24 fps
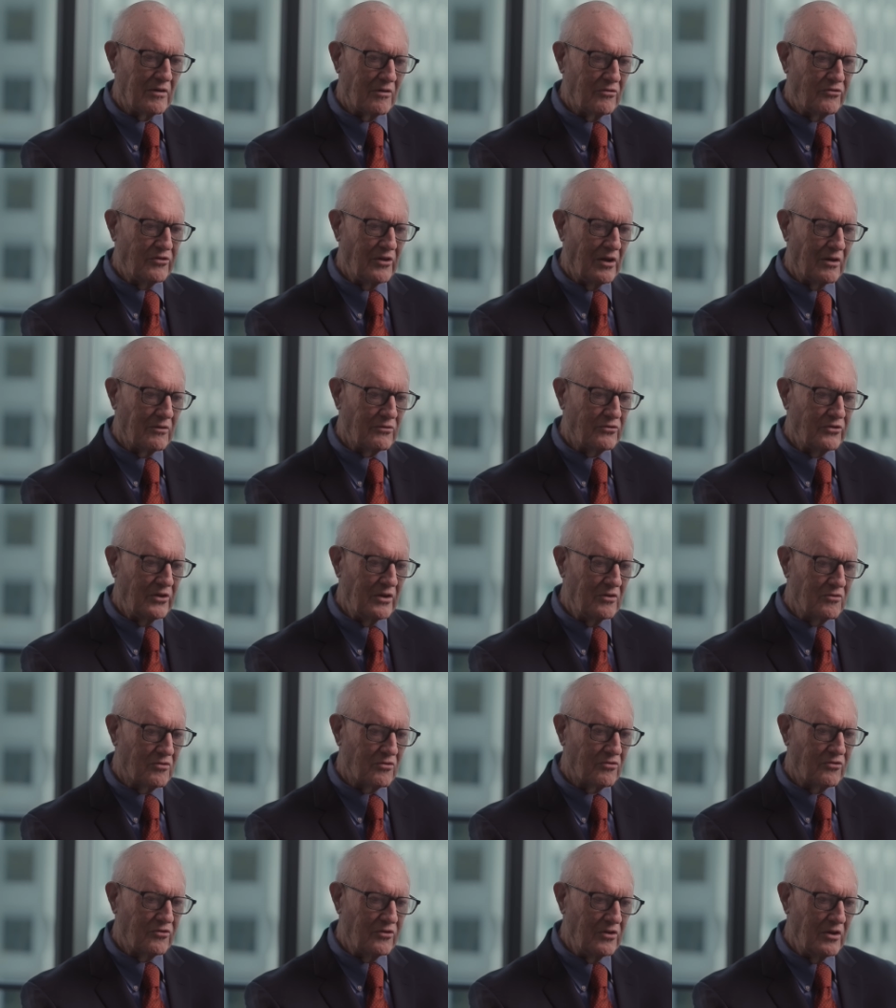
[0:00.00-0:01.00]
ourselves
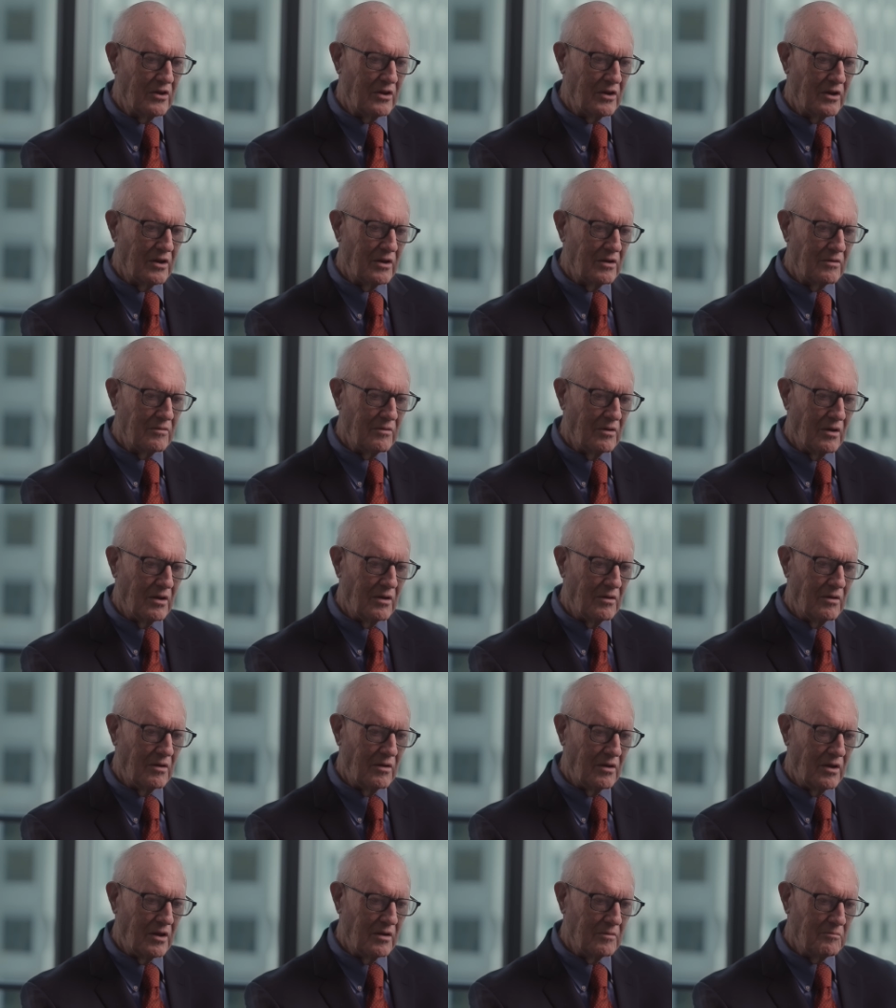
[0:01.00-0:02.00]
interested in,
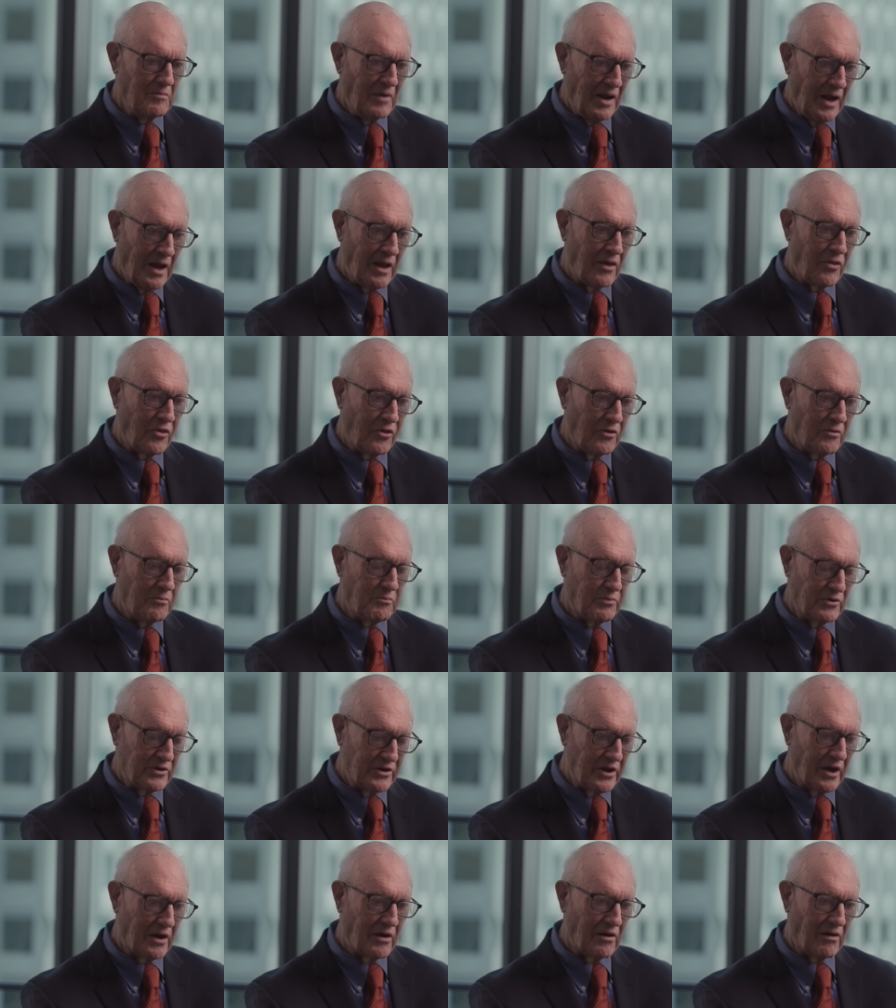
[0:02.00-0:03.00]
in math
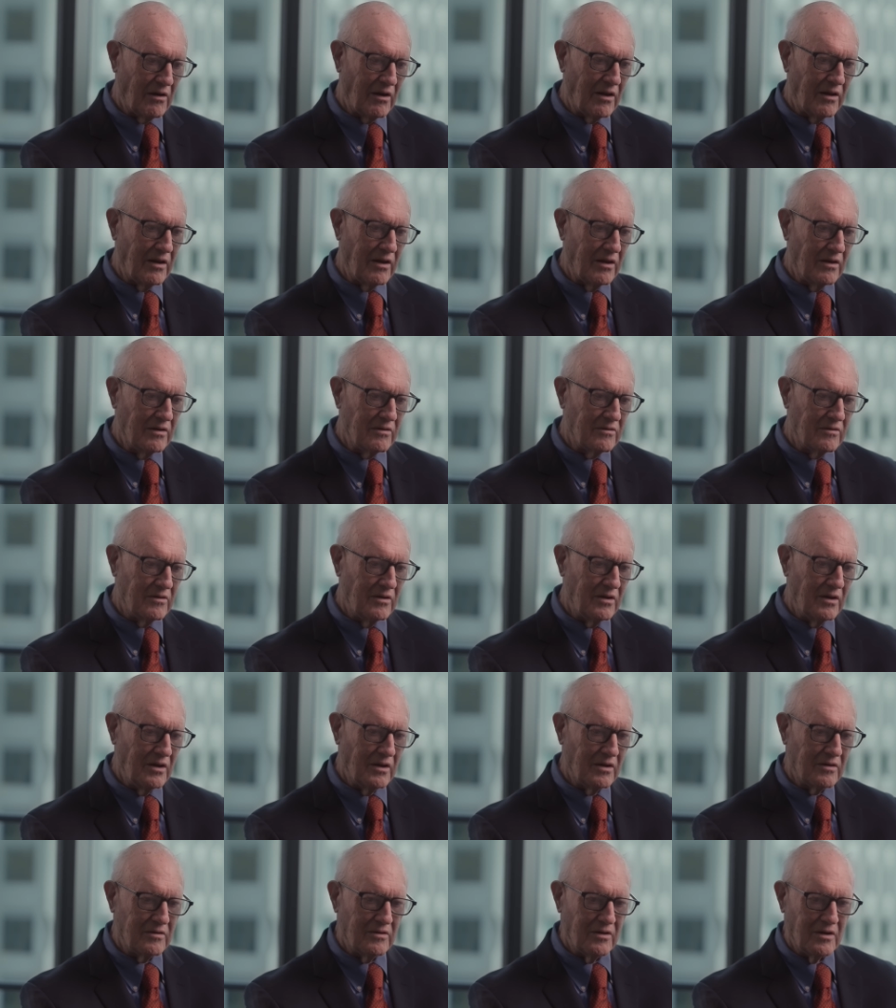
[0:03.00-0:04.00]
particularly and,
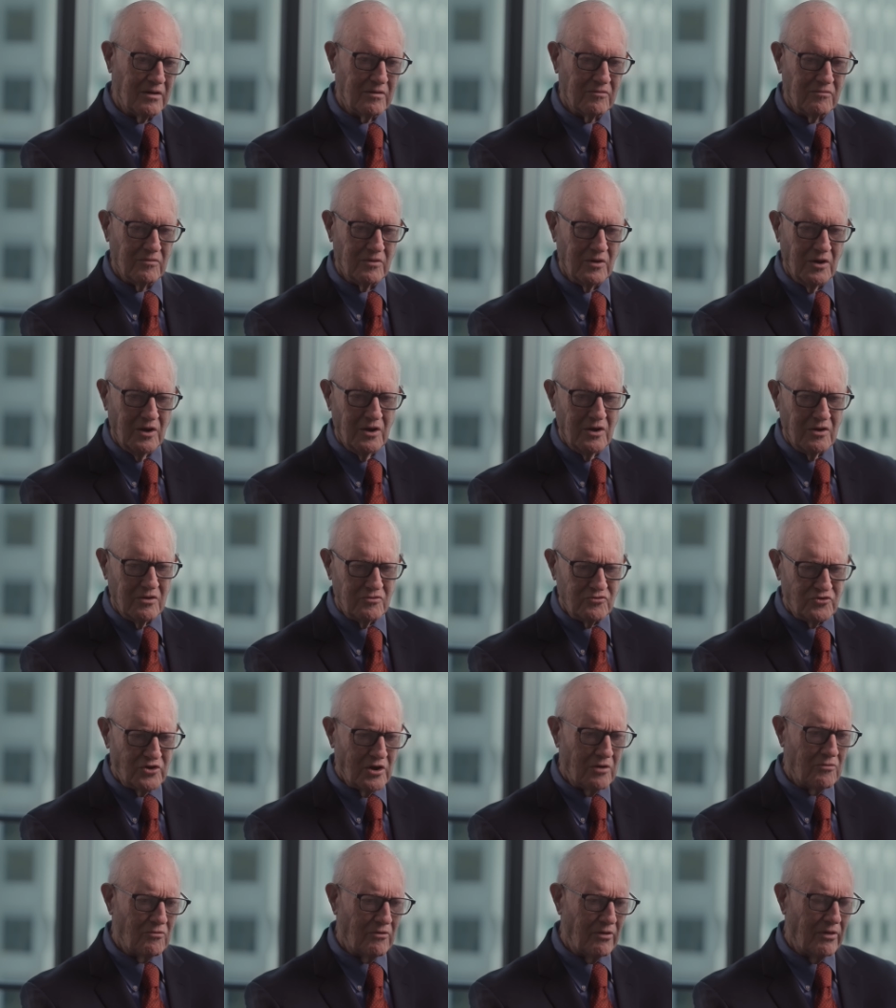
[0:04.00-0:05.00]
and uh,
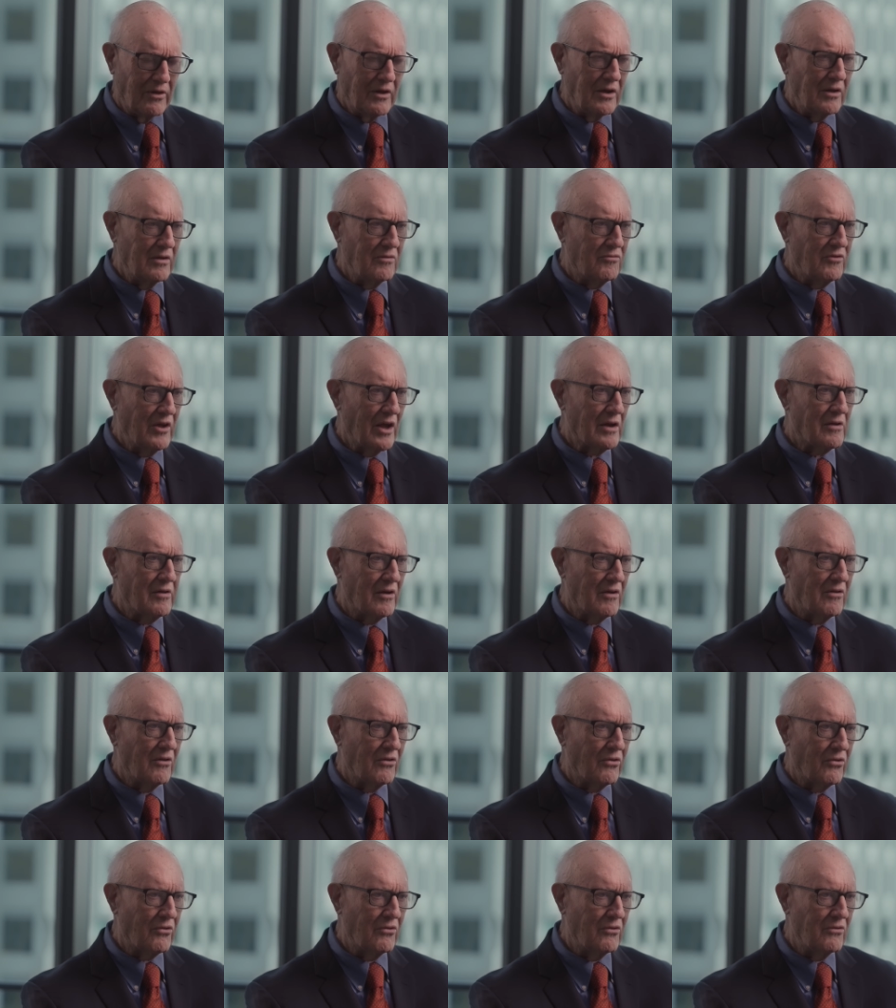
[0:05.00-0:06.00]
generally
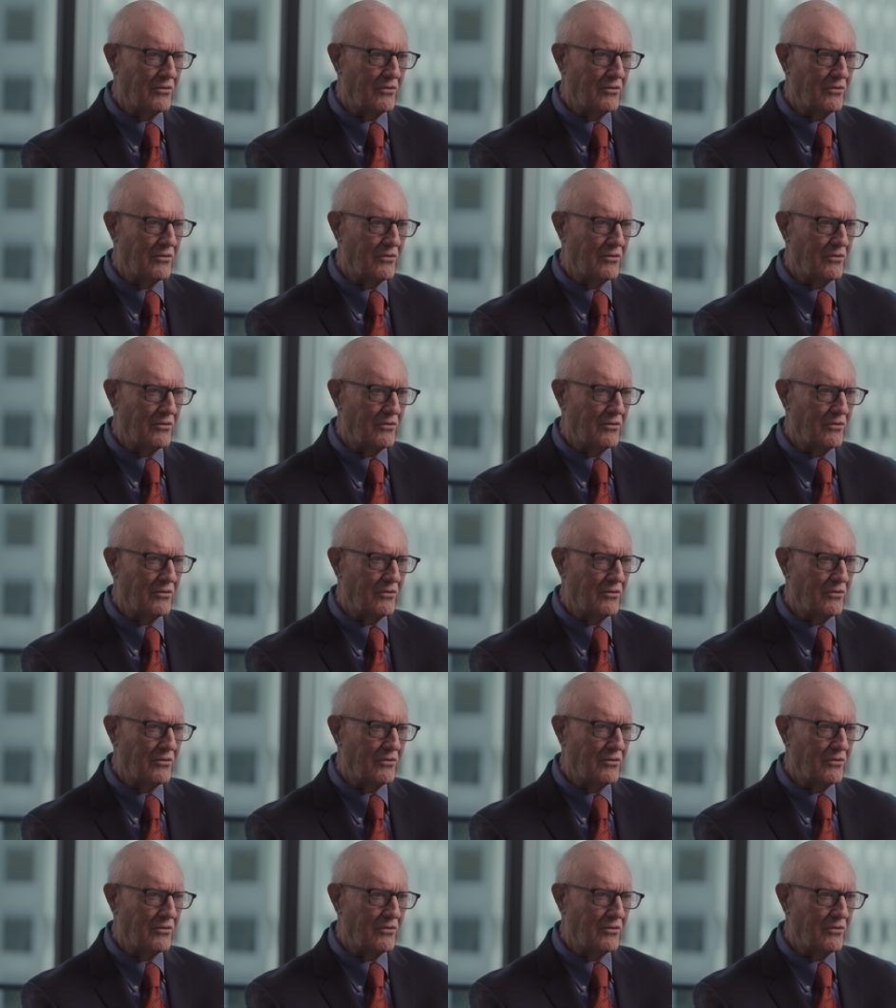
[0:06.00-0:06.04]
technical